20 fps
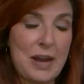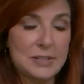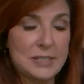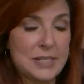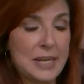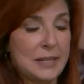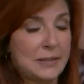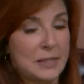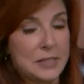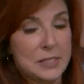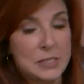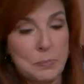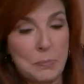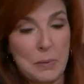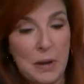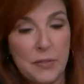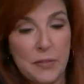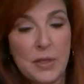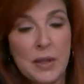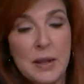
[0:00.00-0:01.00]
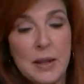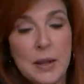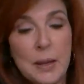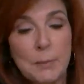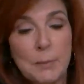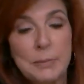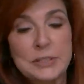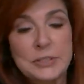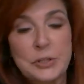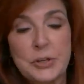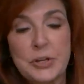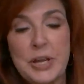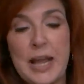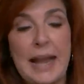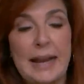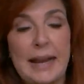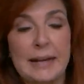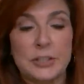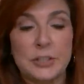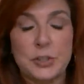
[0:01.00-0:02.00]
out date this month. Mr.
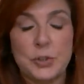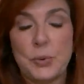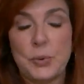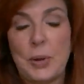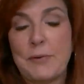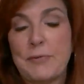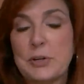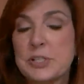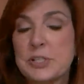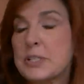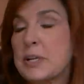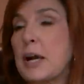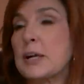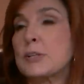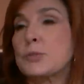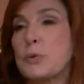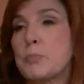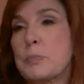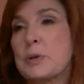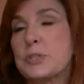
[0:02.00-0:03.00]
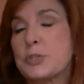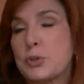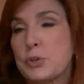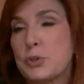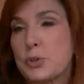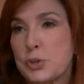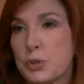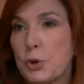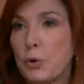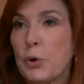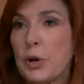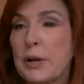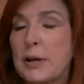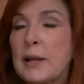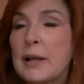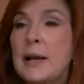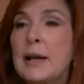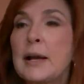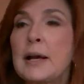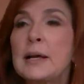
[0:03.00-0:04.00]
Yang, did you ever discuss with Mr.
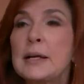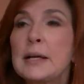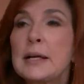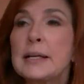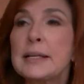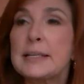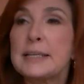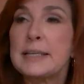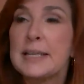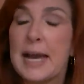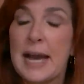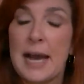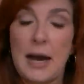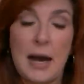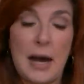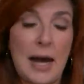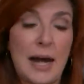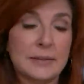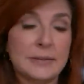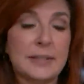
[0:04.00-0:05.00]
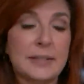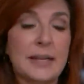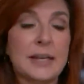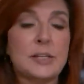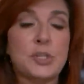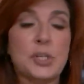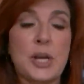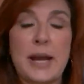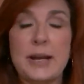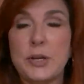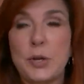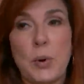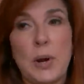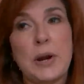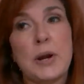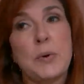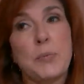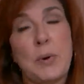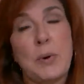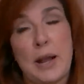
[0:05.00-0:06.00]
Stewart? Yeah, I'll take
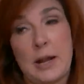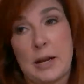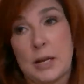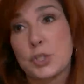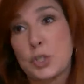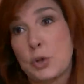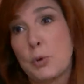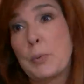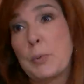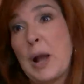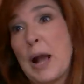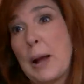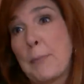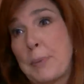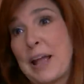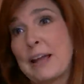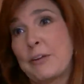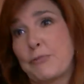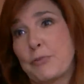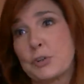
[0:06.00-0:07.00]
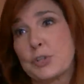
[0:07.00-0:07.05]
January rent, because you've got paid